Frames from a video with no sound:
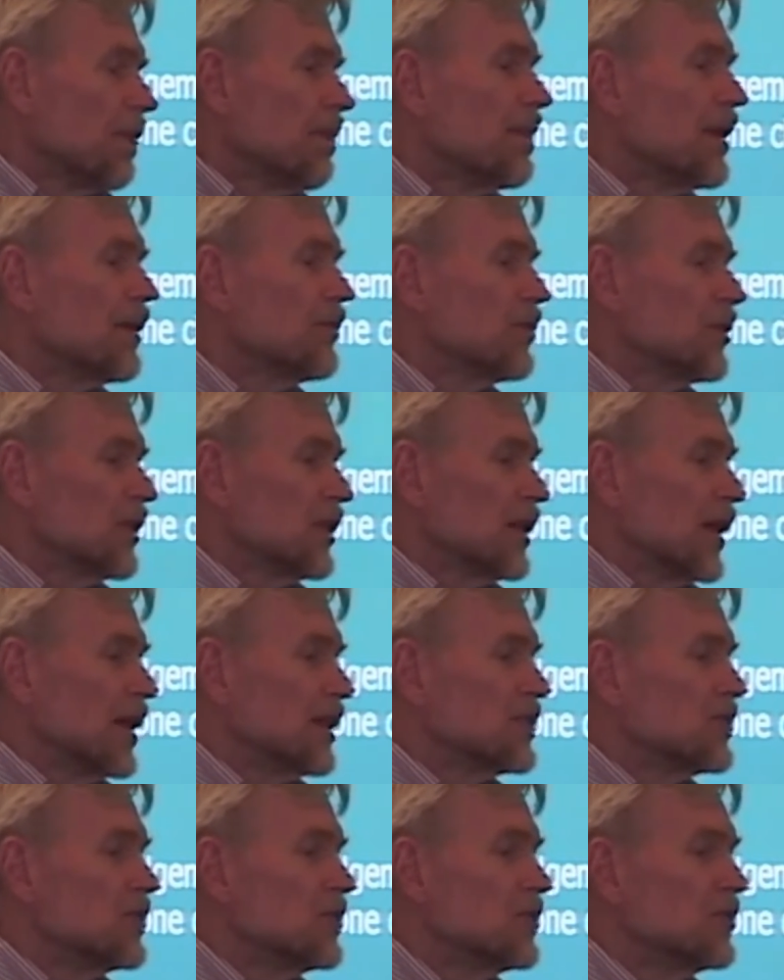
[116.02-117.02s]

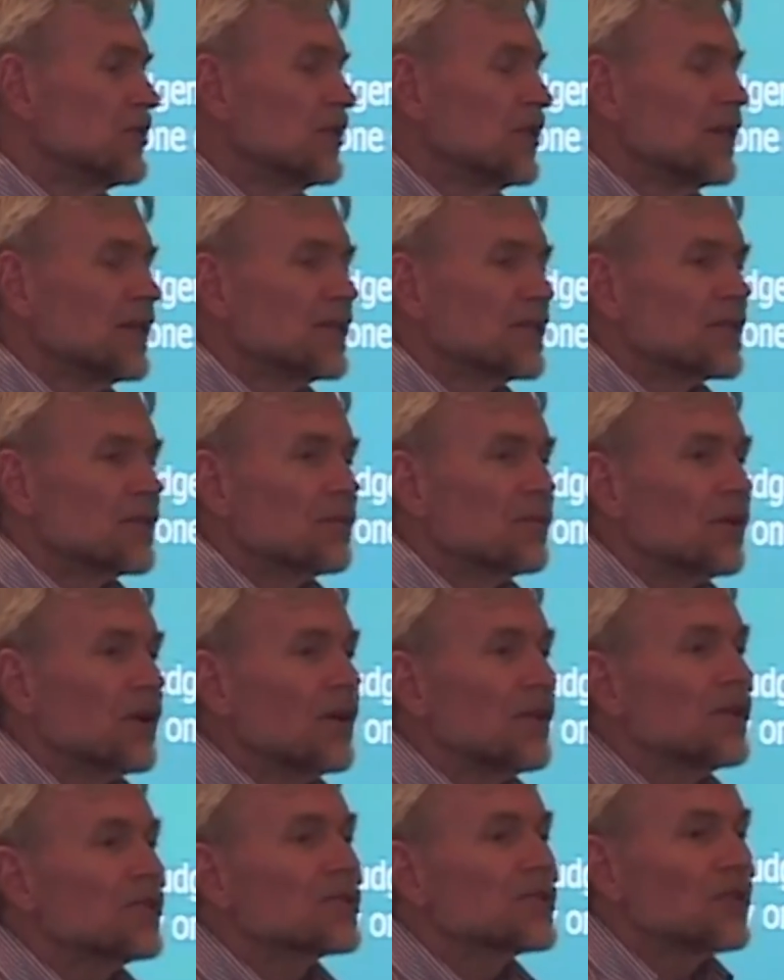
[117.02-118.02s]
Nevertheless, Judaism
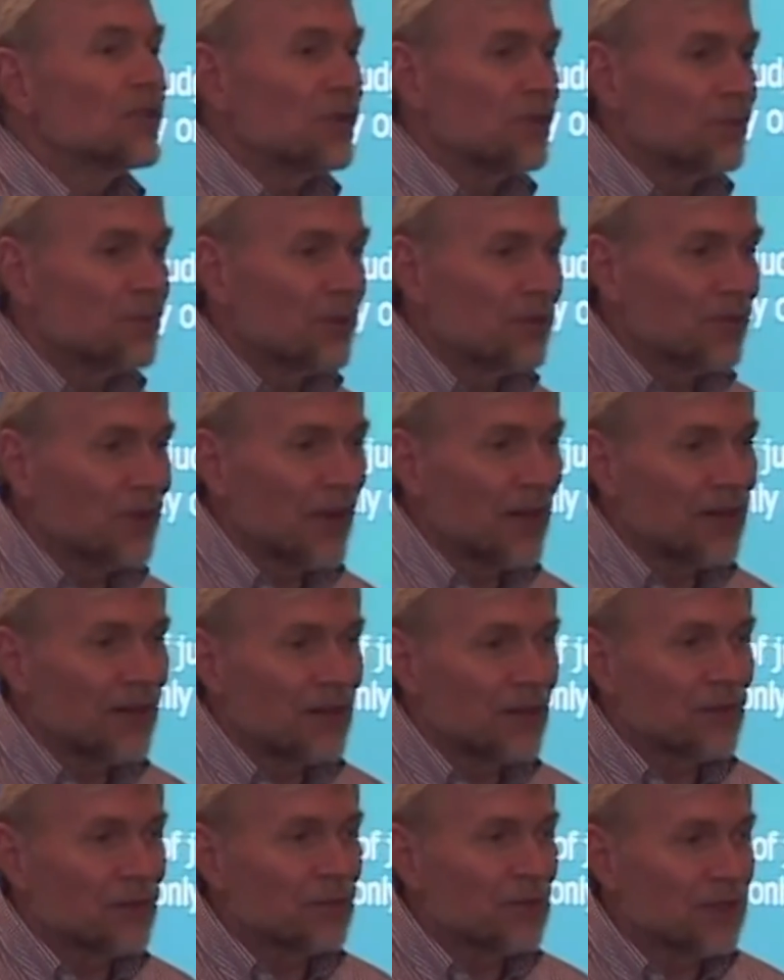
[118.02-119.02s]
also
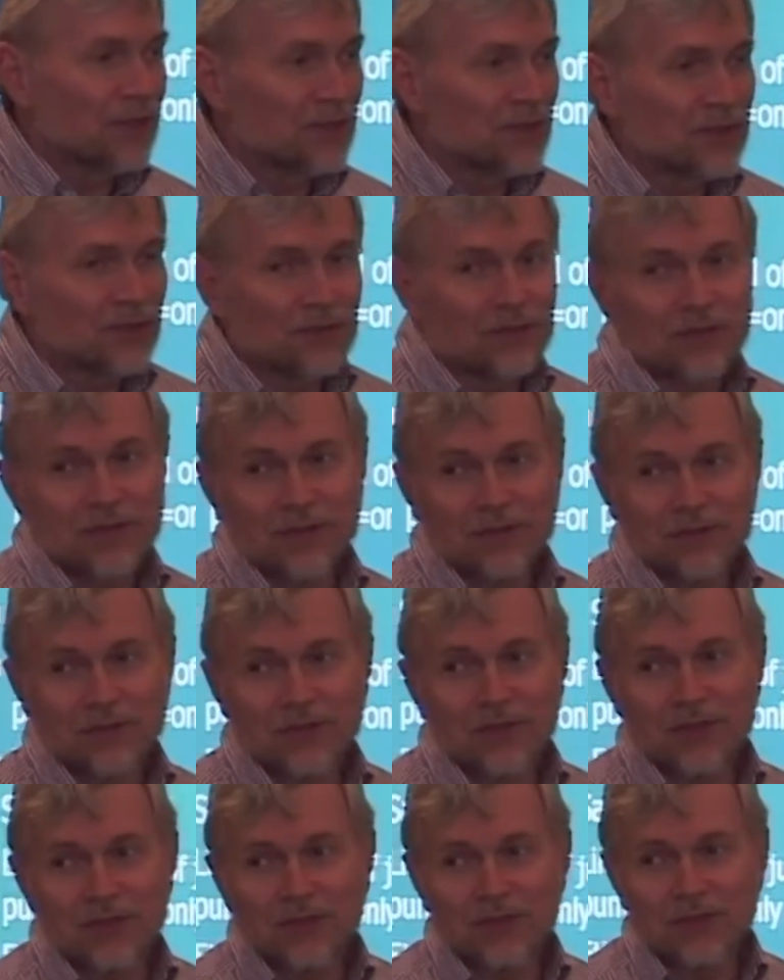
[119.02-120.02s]
provided a means of
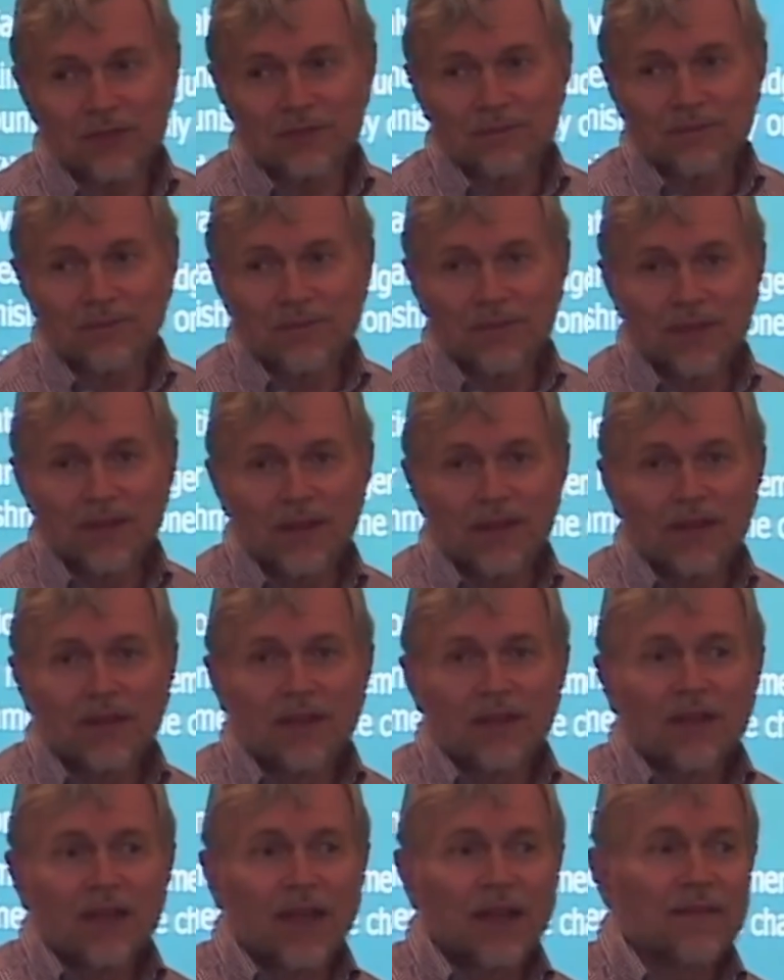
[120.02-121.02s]
conversion,
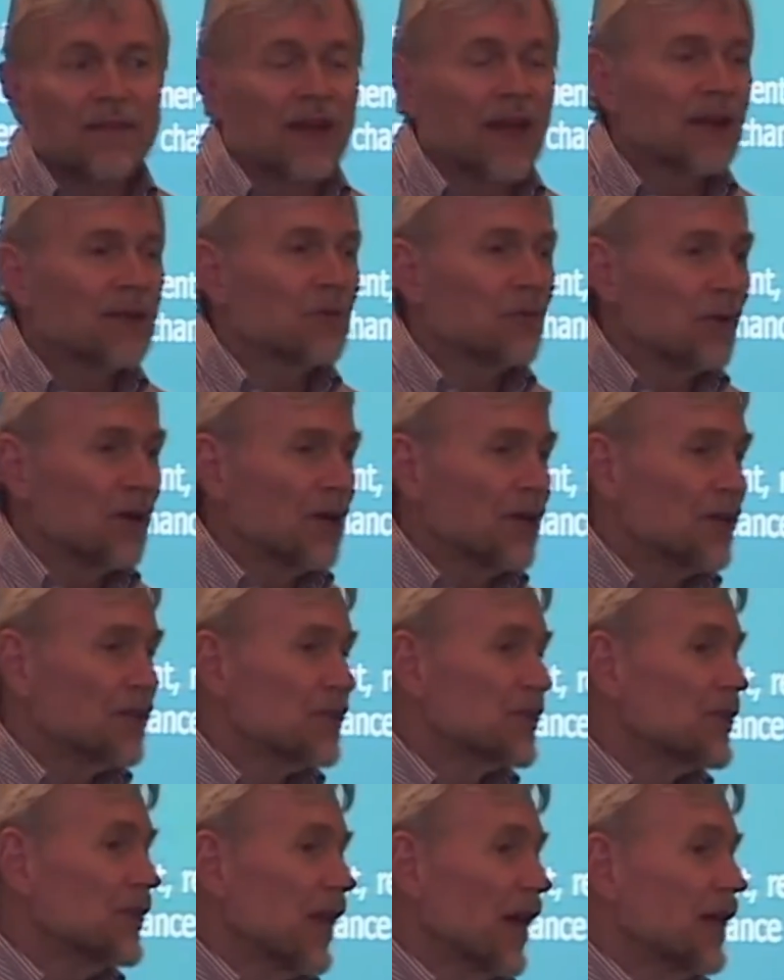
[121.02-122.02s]
and that
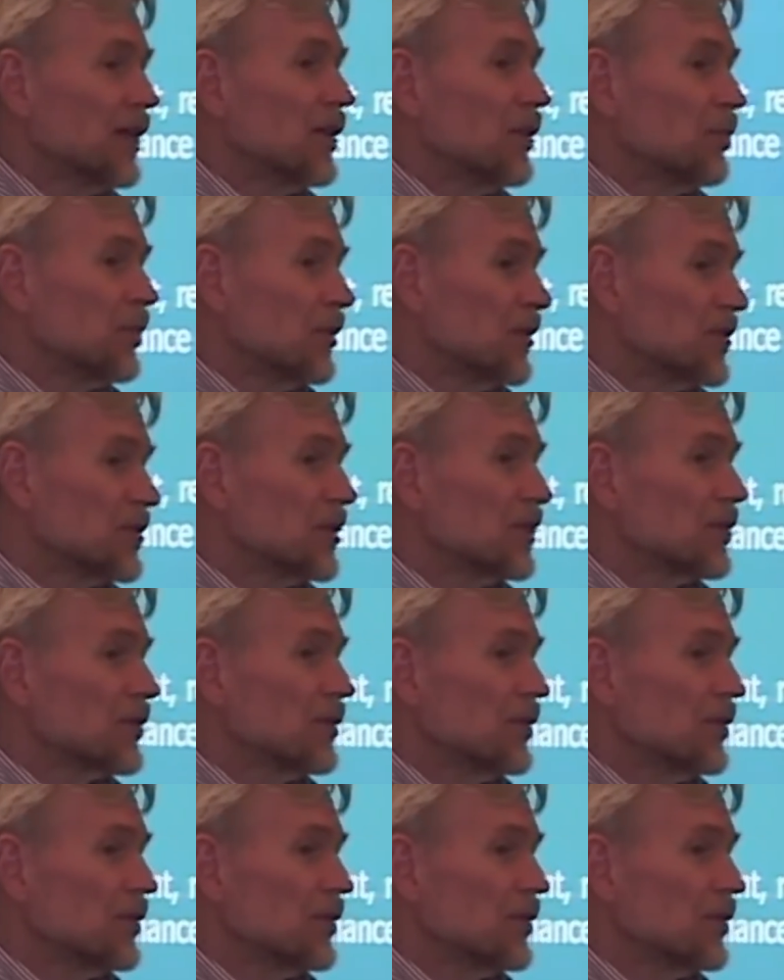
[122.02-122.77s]
was that the person